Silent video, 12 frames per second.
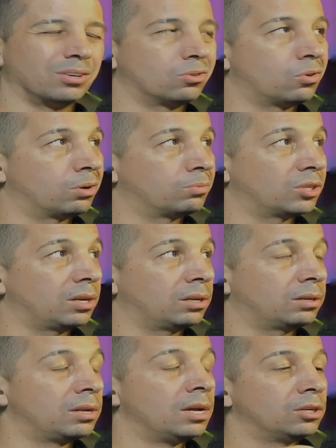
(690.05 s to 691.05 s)
You know what I'm
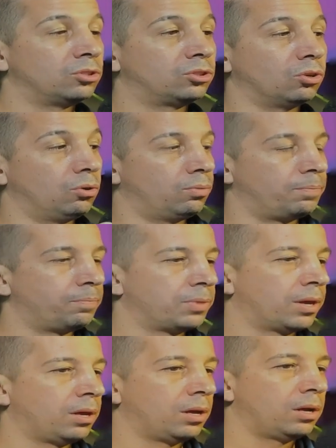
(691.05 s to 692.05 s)
saying? So
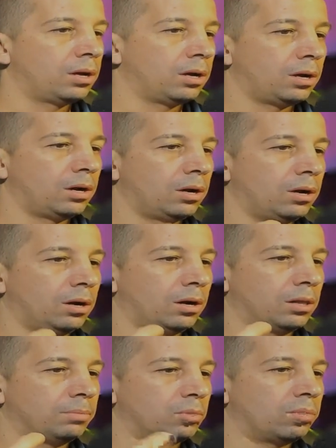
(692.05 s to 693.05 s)

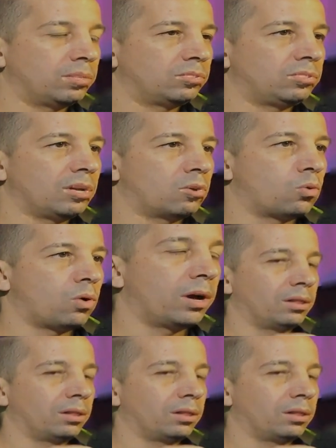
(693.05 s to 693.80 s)
let me go ahead and stay quiet.